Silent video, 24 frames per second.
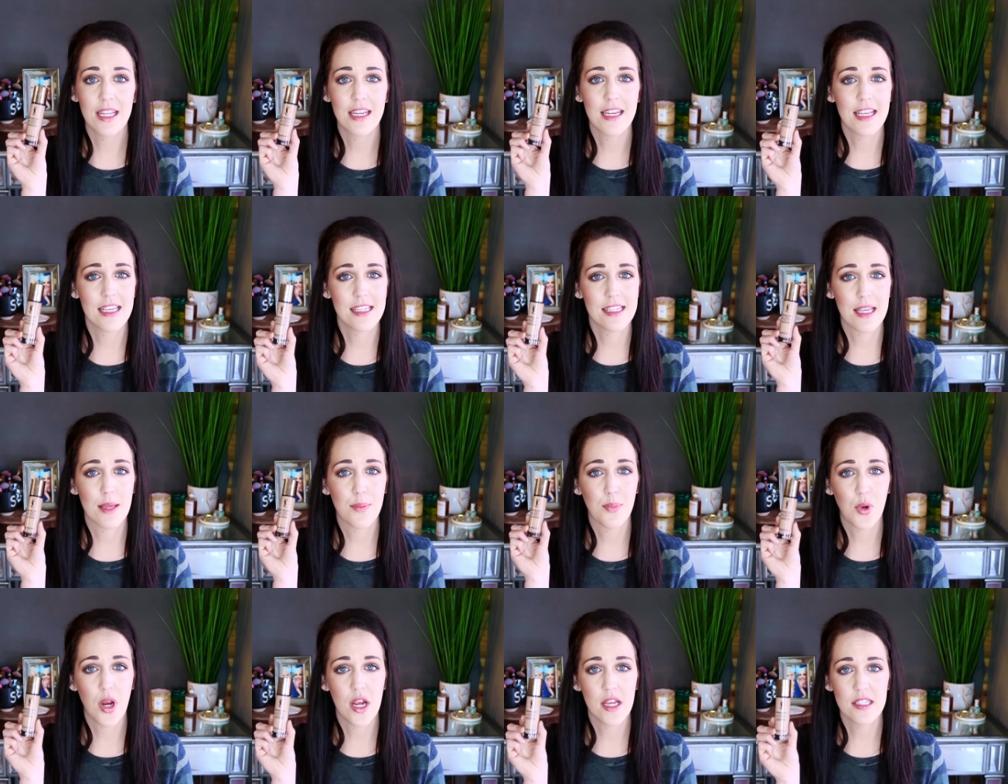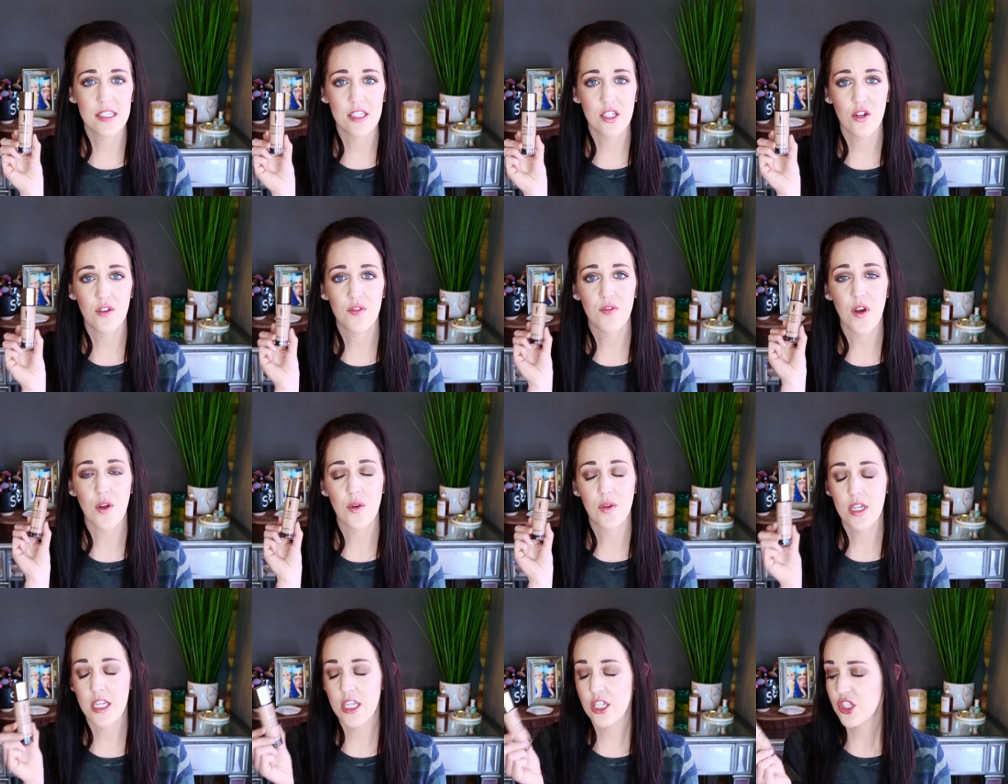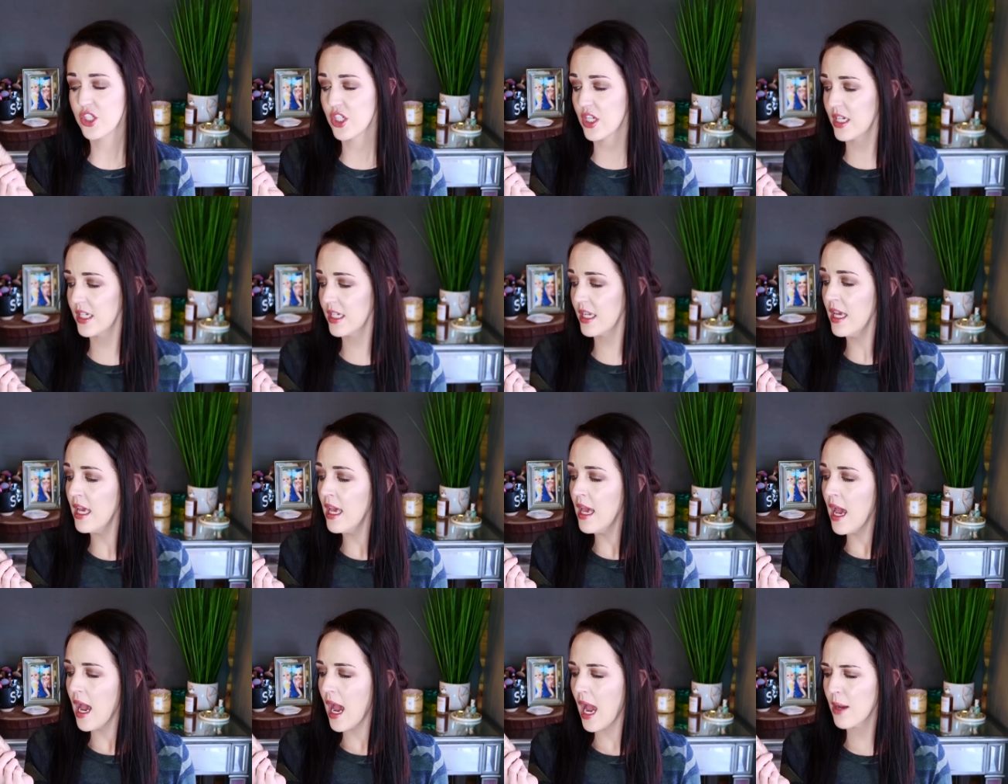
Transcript: It is a pricier foundation.